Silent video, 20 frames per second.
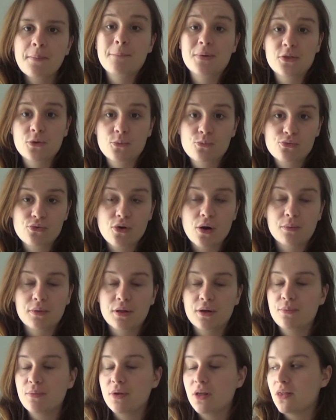But the
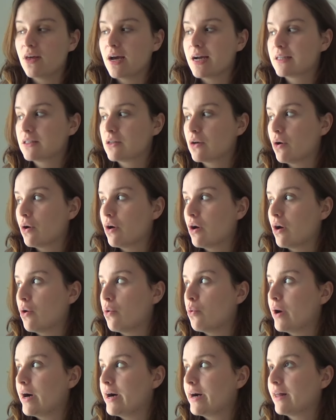problem is that
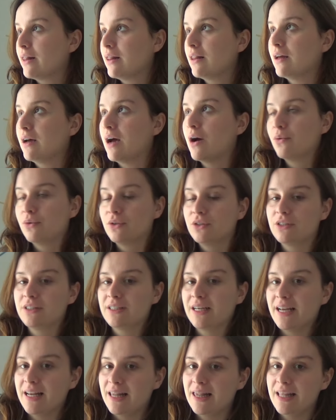while I was
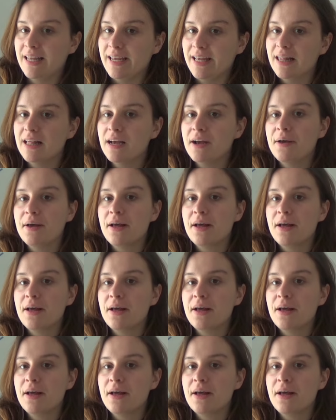in Lille,